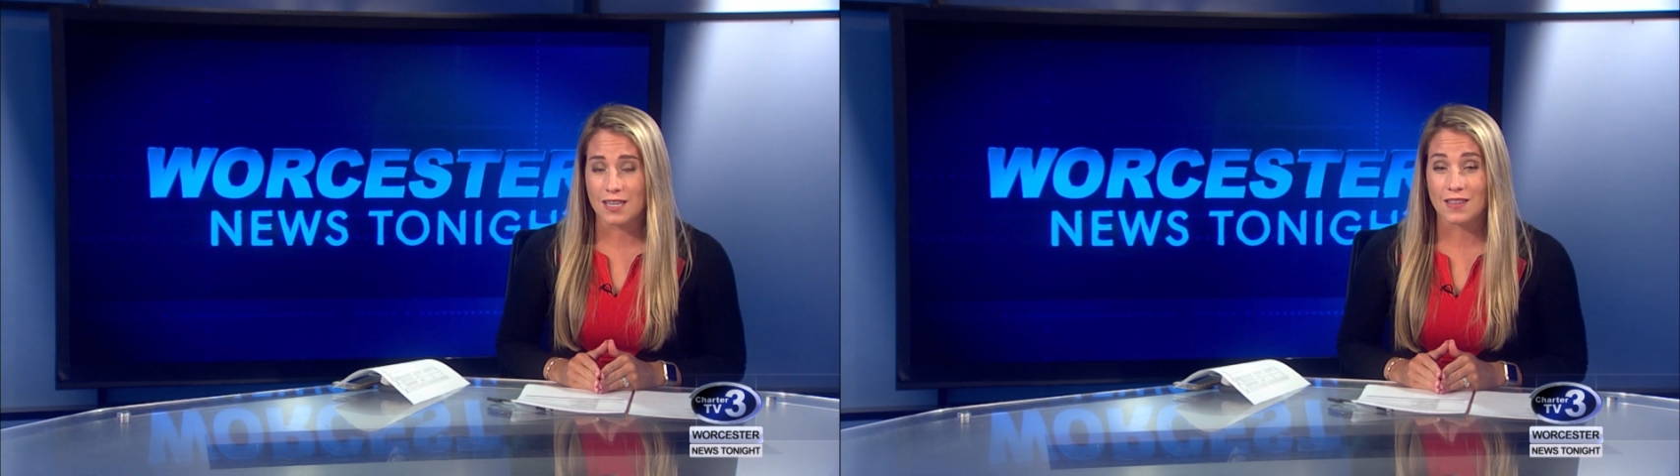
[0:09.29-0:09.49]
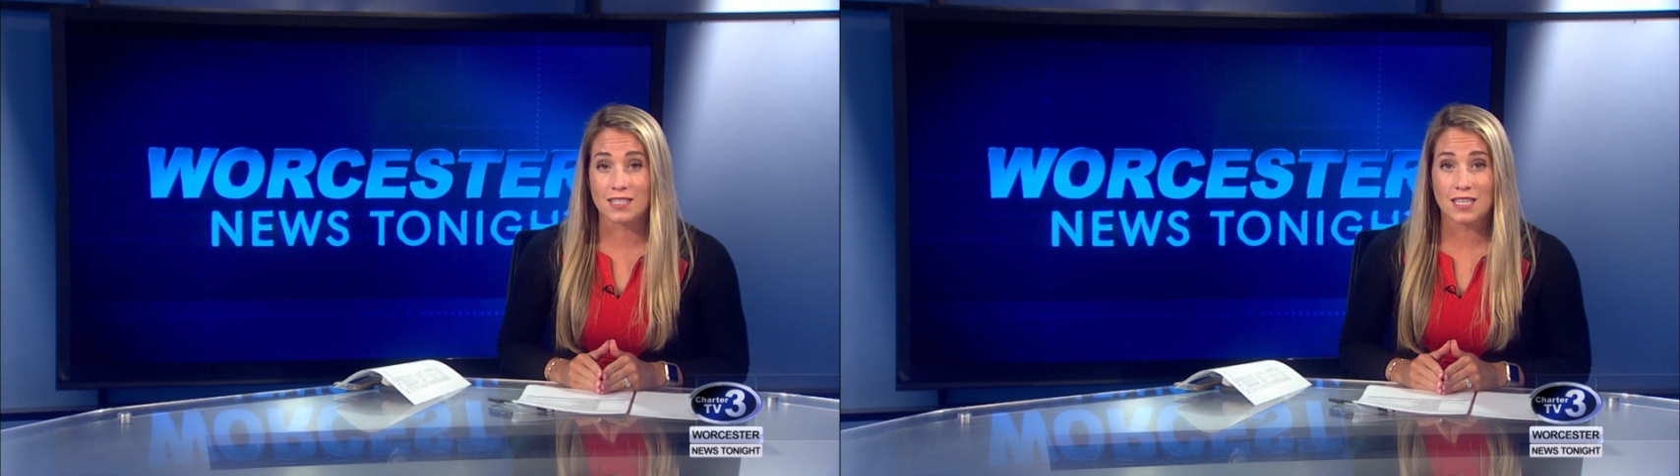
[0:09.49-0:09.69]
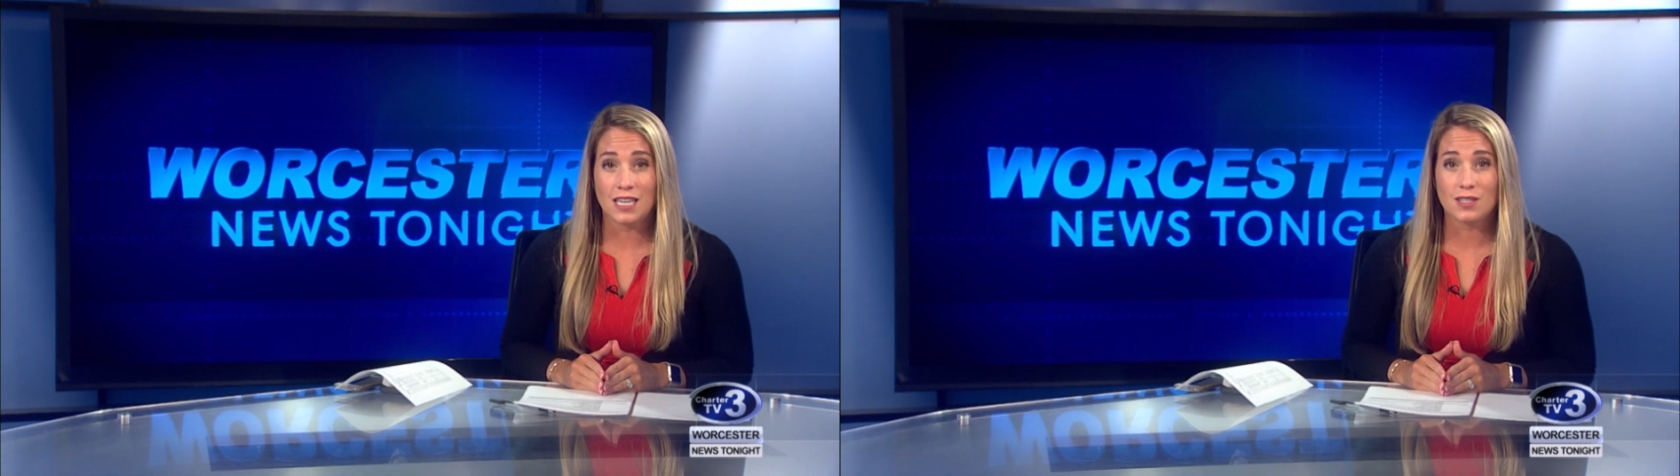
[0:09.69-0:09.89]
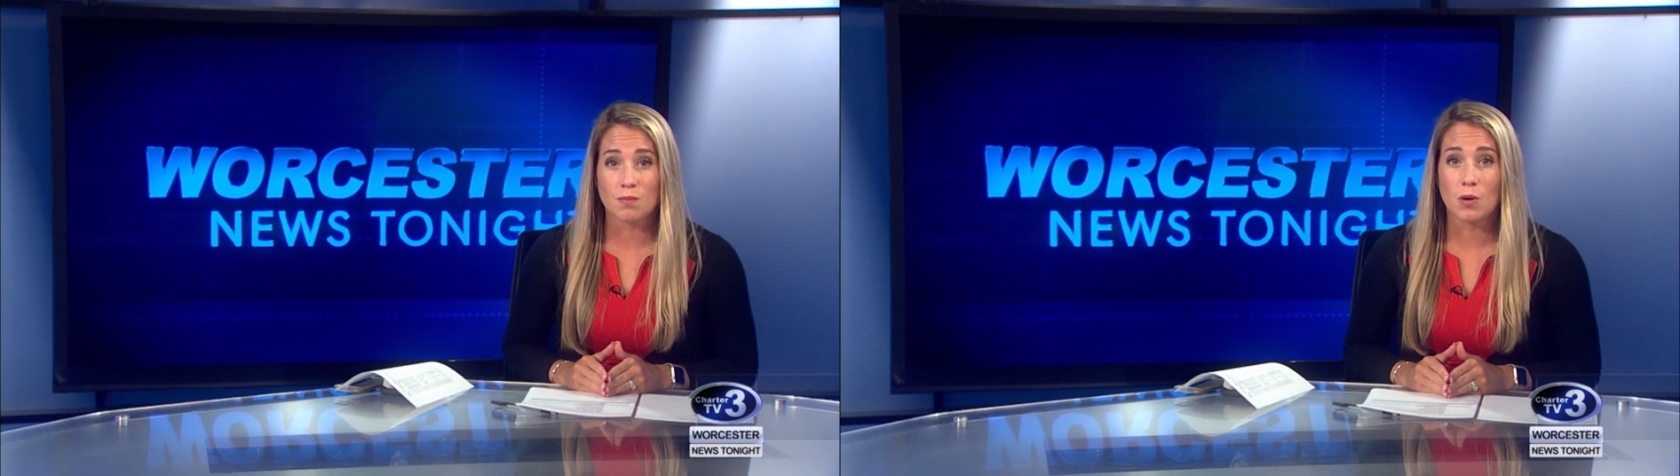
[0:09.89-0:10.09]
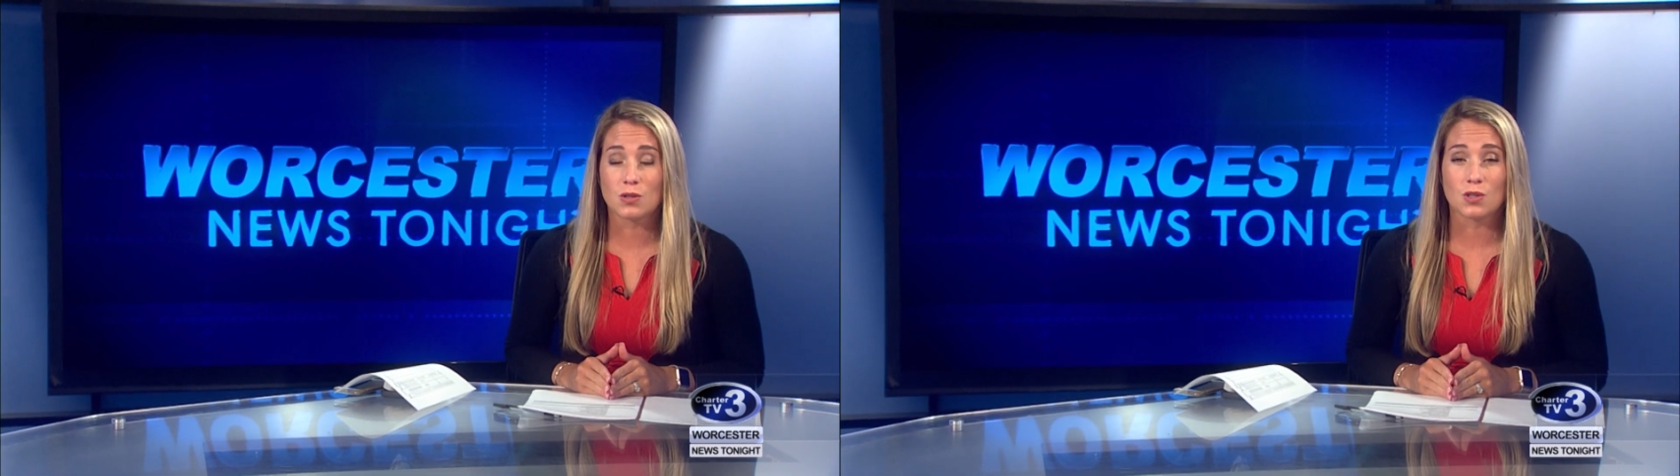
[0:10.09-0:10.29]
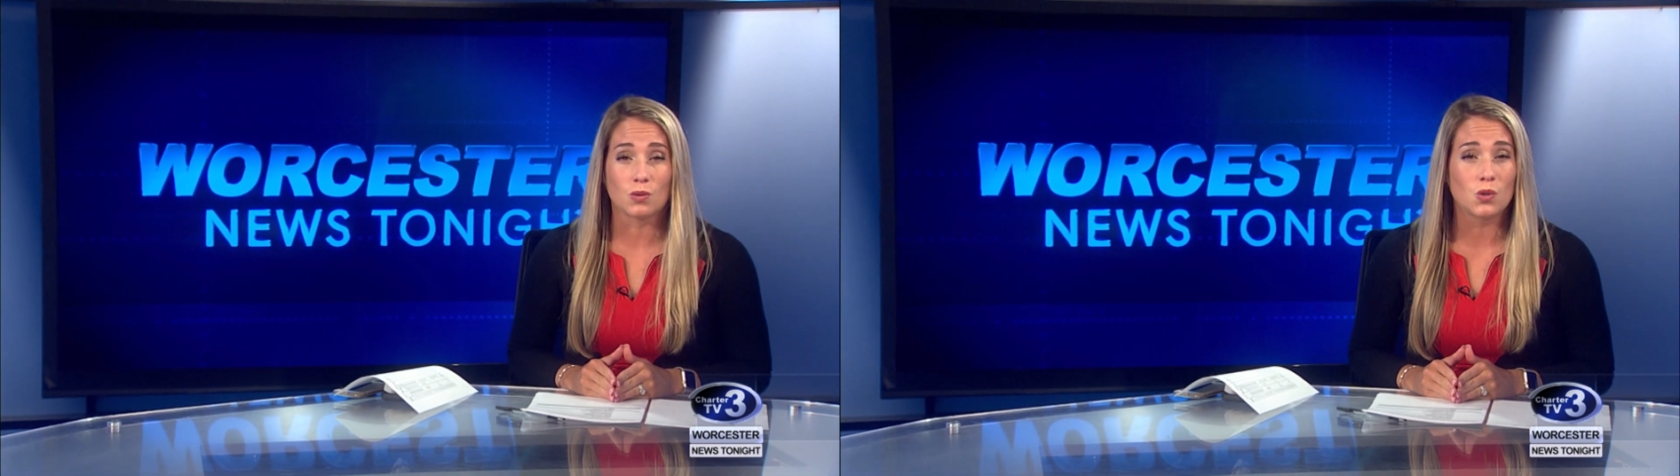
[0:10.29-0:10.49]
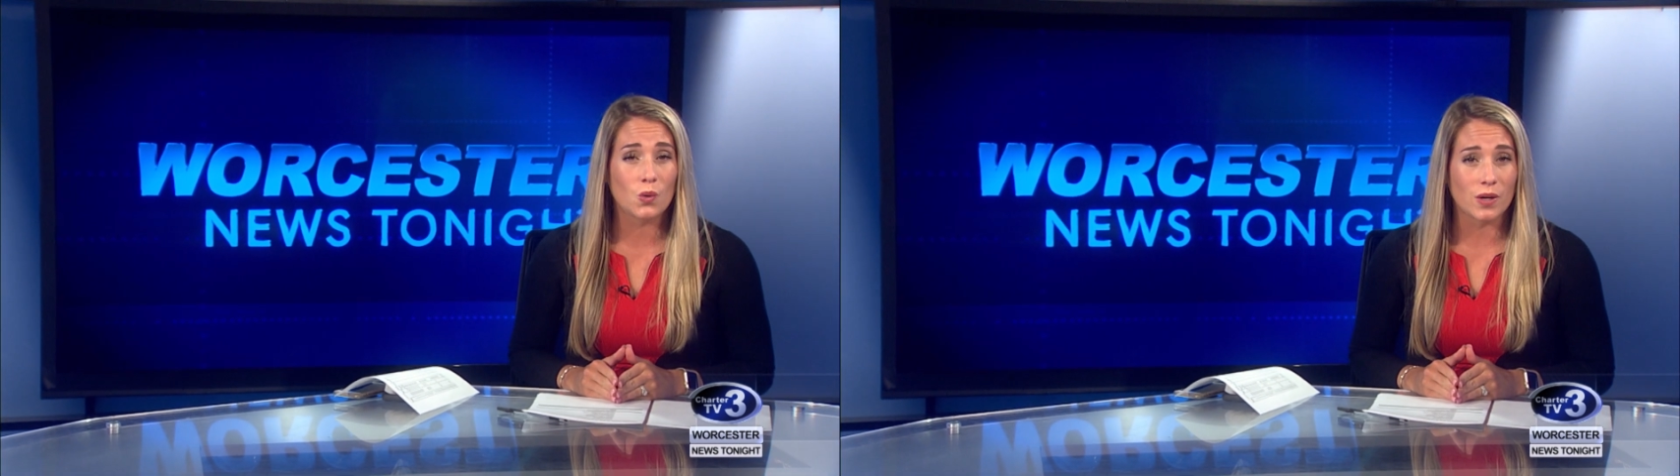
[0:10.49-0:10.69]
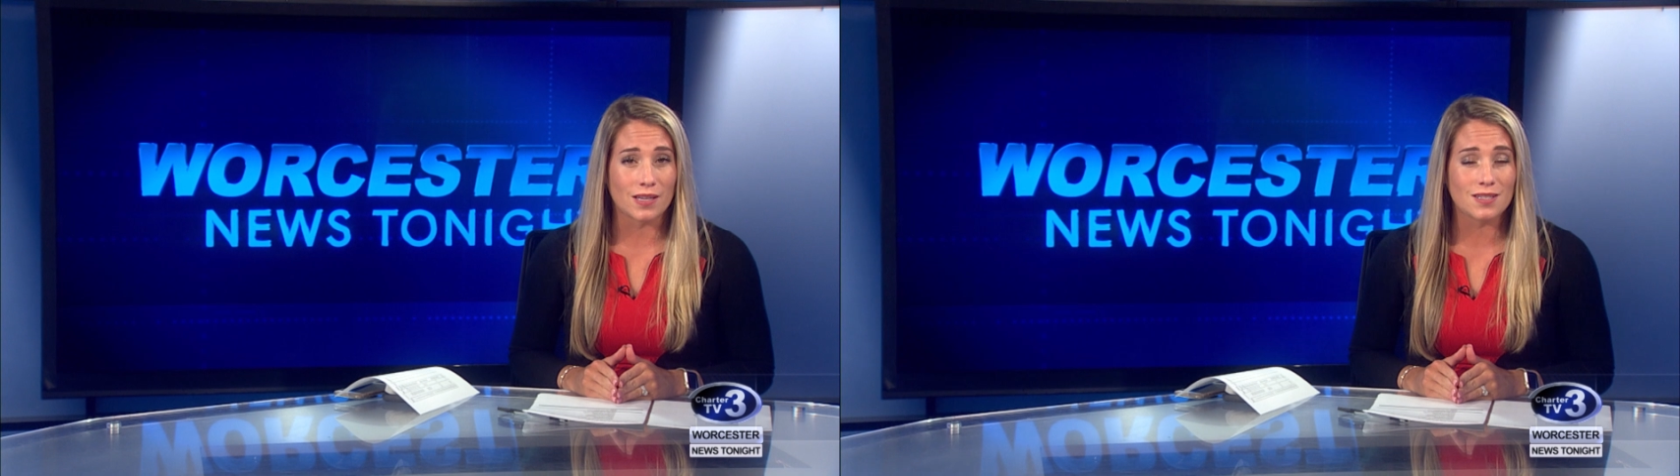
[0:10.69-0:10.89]
at the city's most
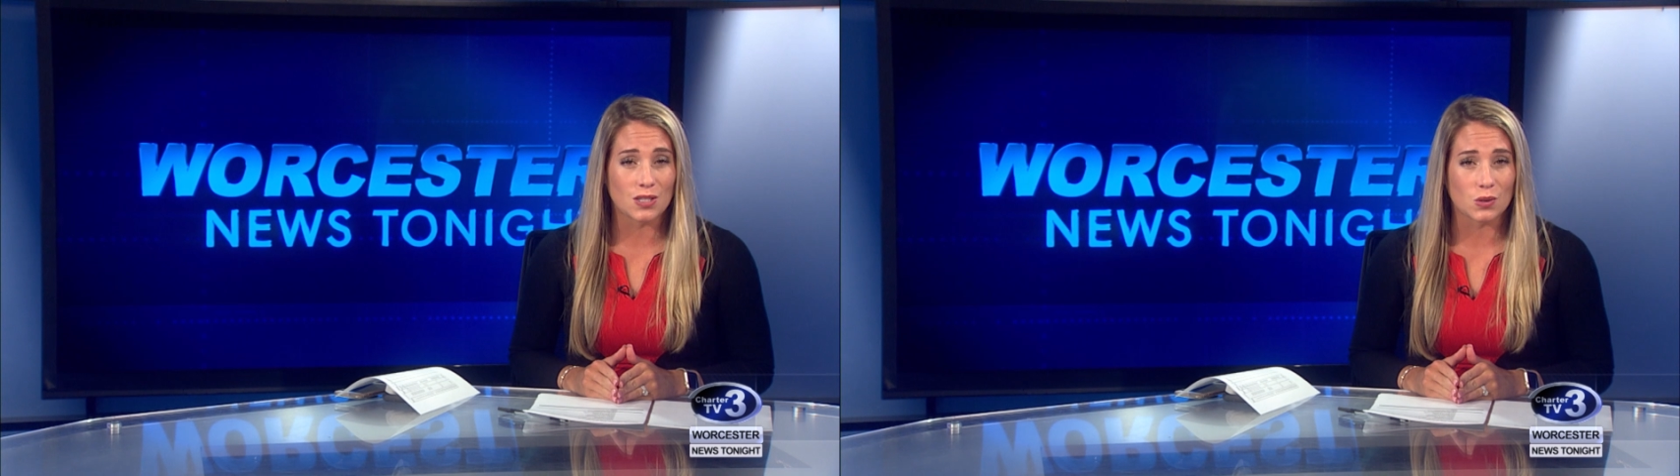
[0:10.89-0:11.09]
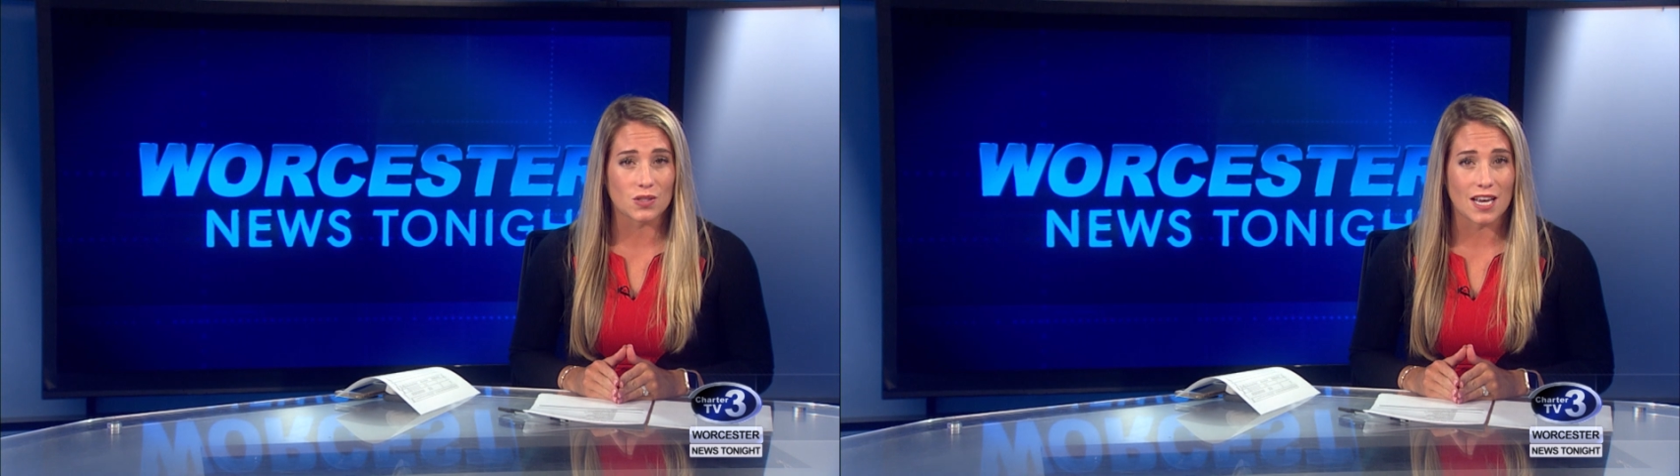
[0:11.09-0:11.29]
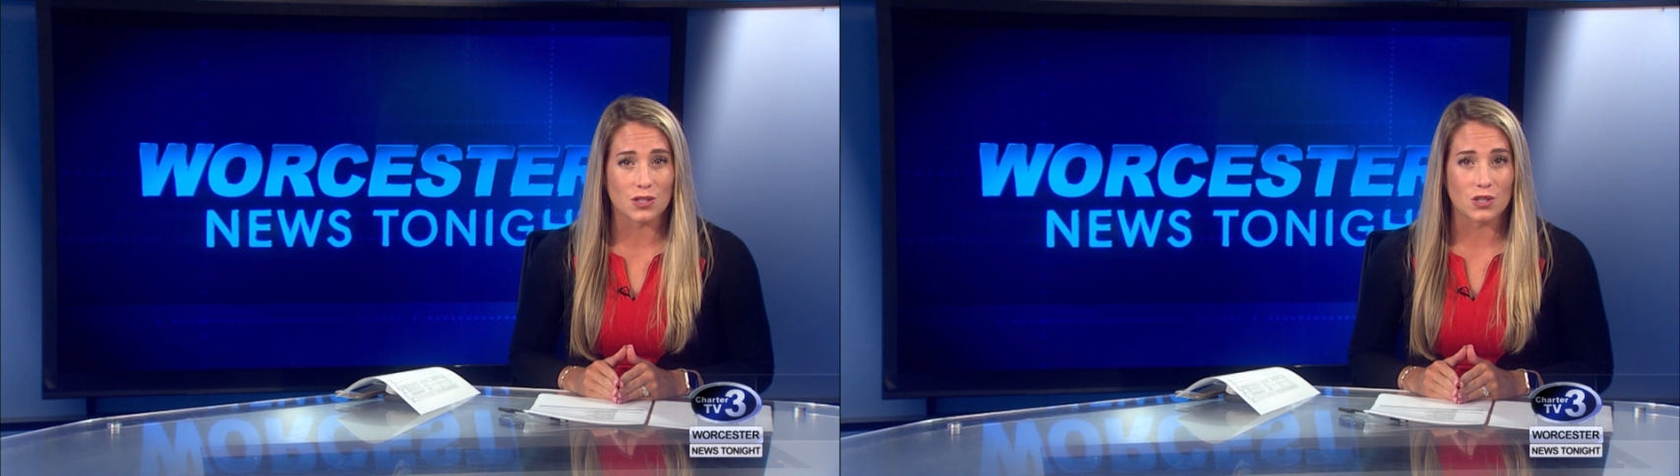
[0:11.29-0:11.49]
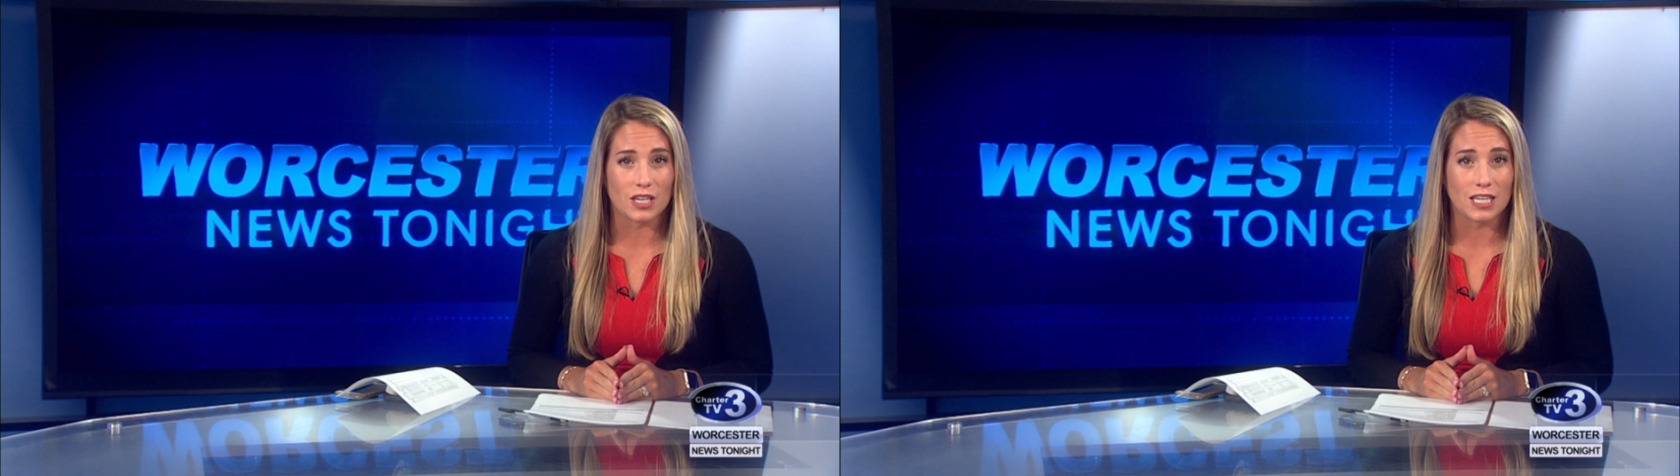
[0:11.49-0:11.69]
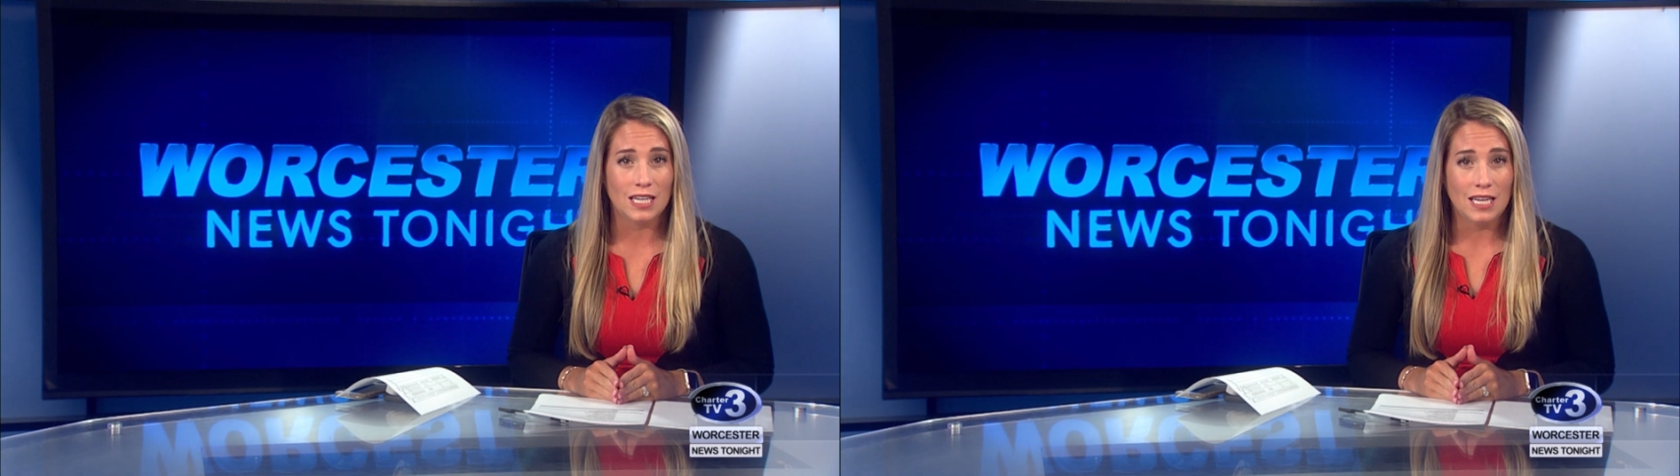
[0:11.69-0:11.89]
notorious intersection.